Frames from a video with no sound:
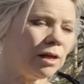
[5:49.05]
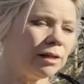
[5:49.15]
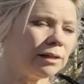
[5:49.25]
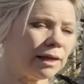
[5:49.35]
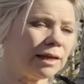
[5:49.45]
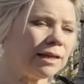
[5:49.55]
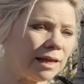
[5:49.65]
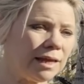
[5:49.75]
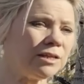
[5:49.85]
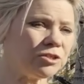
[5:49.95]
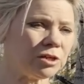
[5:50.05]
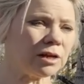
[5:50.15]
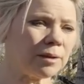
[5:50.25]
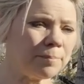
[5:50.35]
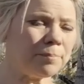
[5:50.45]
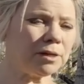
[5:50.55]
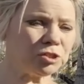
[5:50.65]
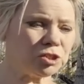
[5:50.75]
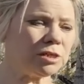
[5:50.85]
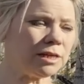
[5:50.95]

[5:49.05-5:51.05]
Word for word: like an engine, a combustion